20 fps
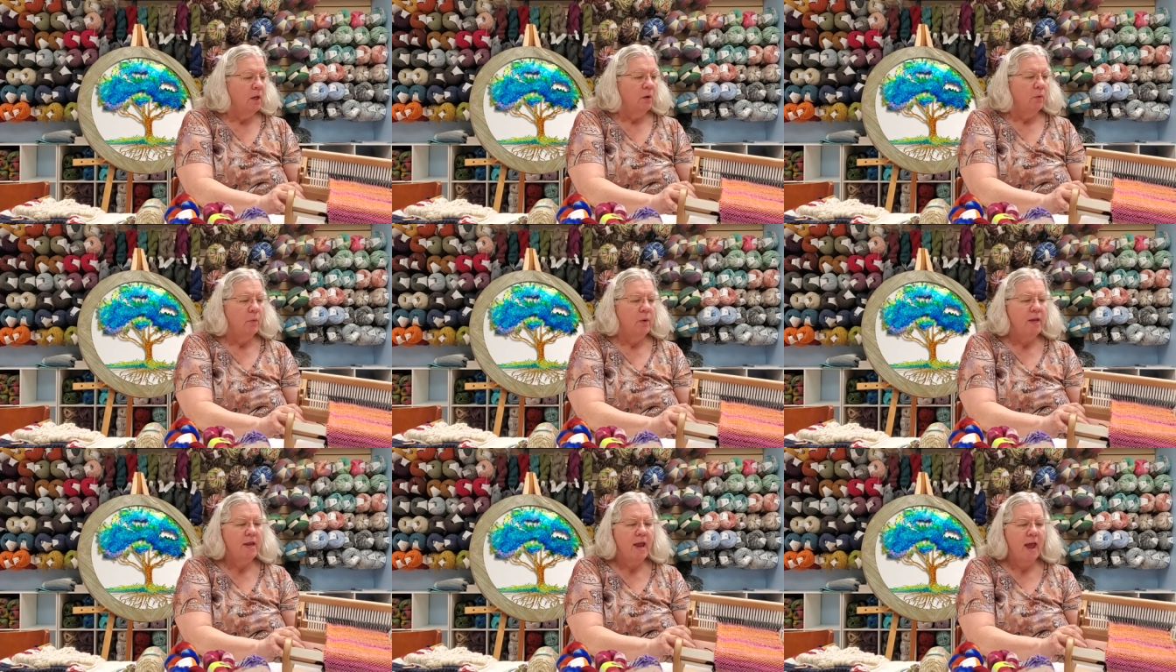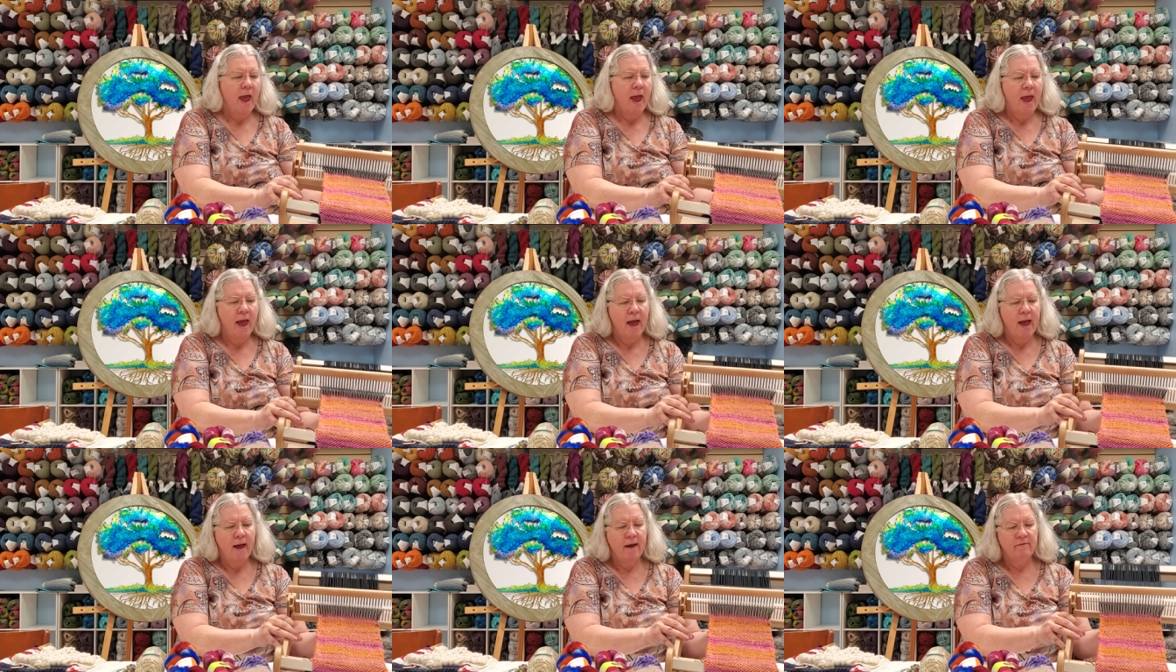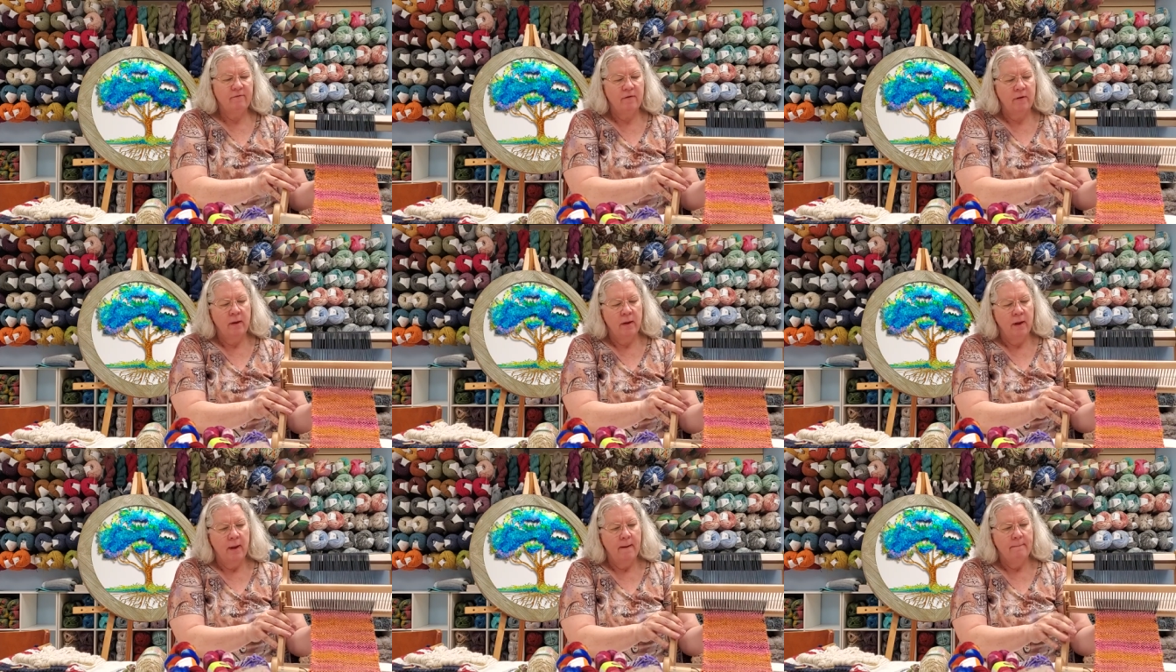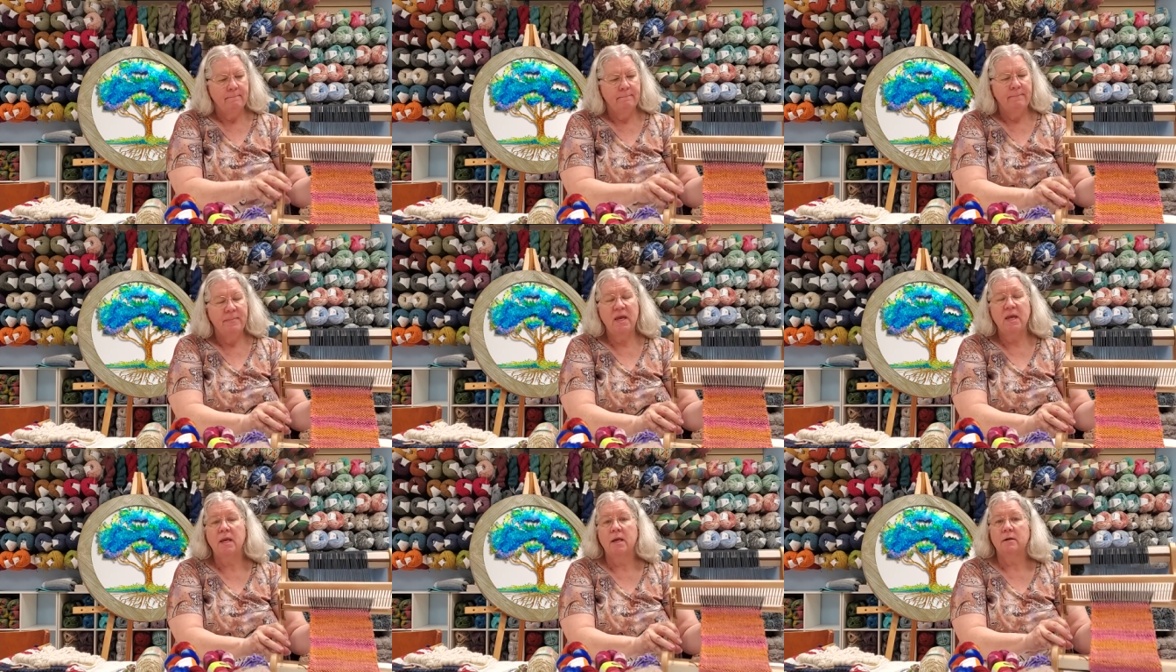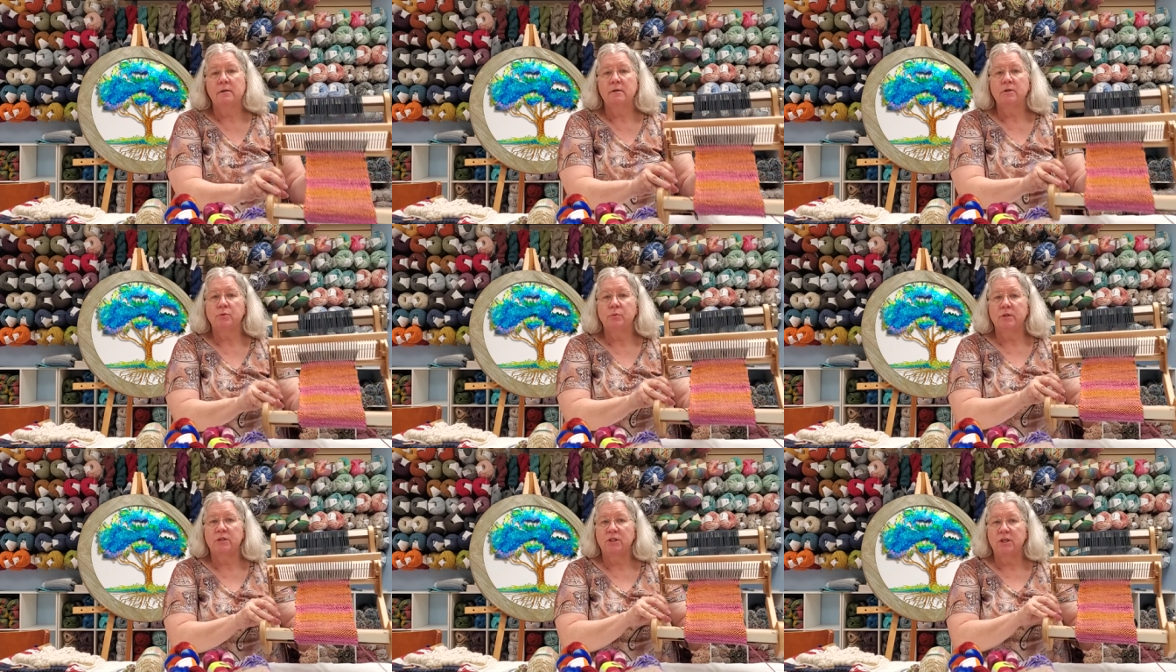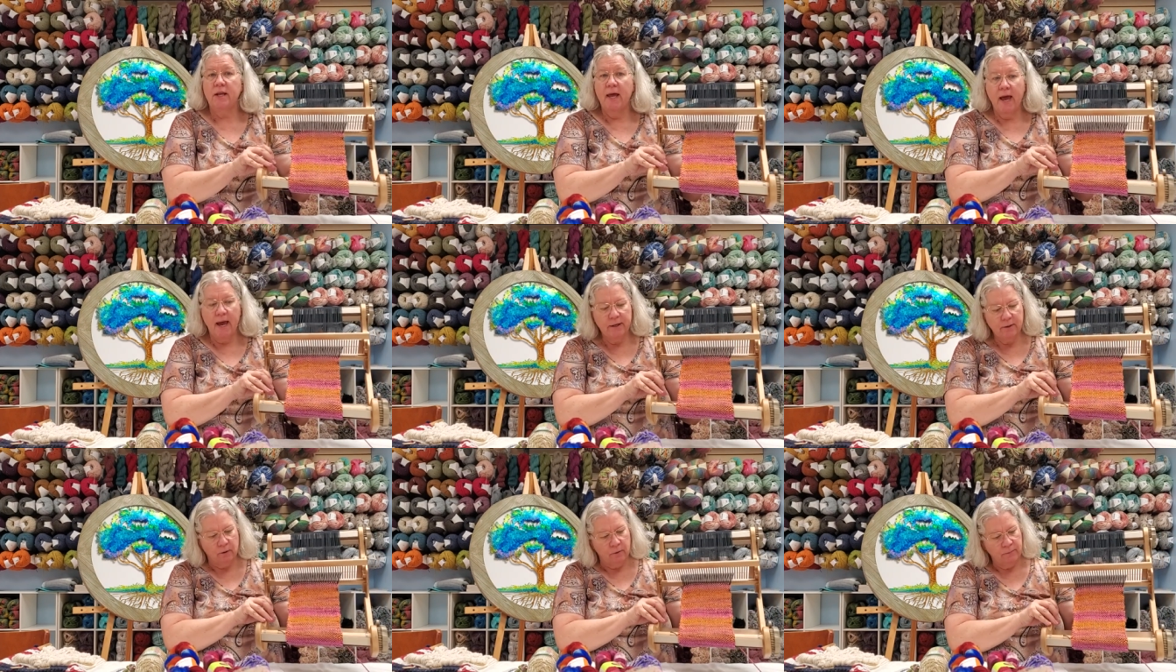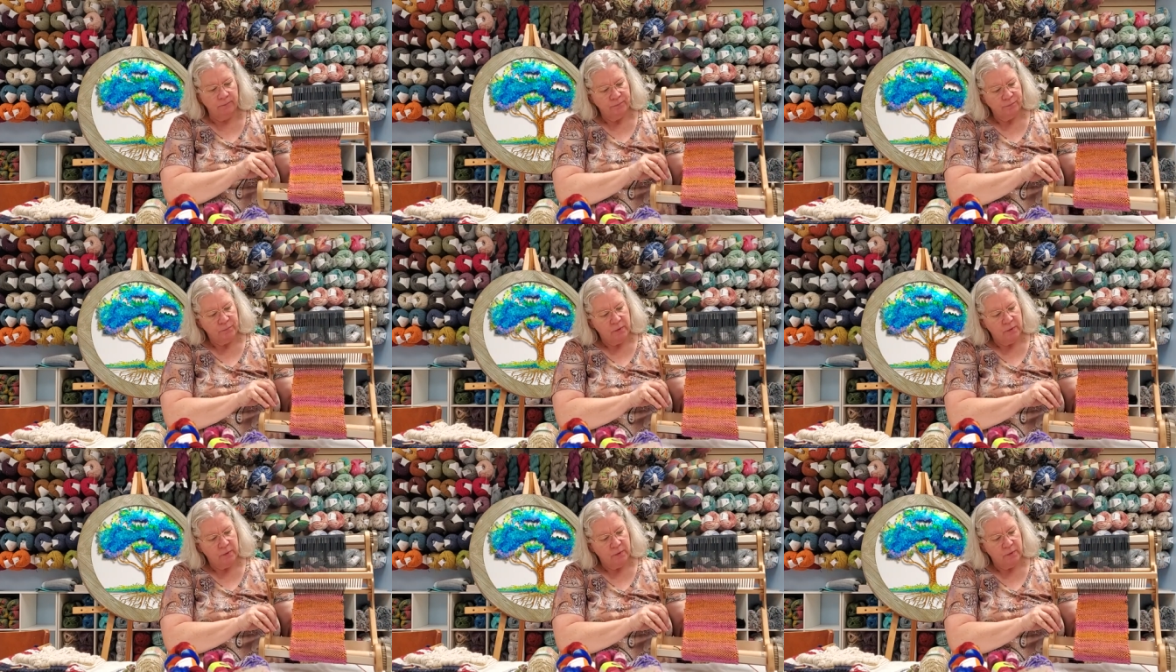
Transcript: we have Beginners Rigid Heddle.